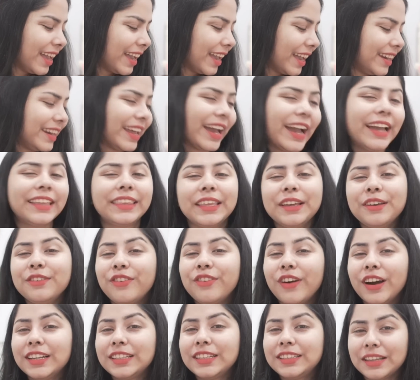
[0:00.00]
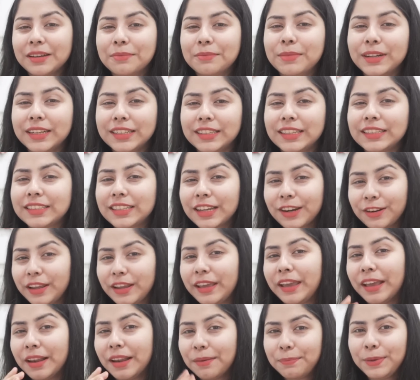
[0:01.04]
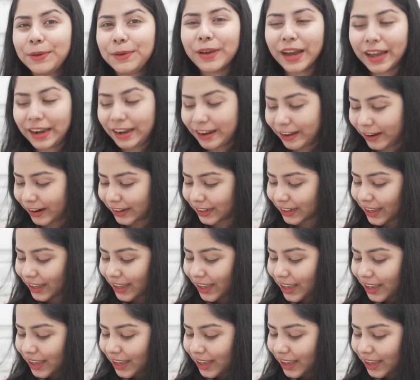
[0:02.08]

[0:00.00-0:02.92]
And I think for summer, these are gonna help you a lot.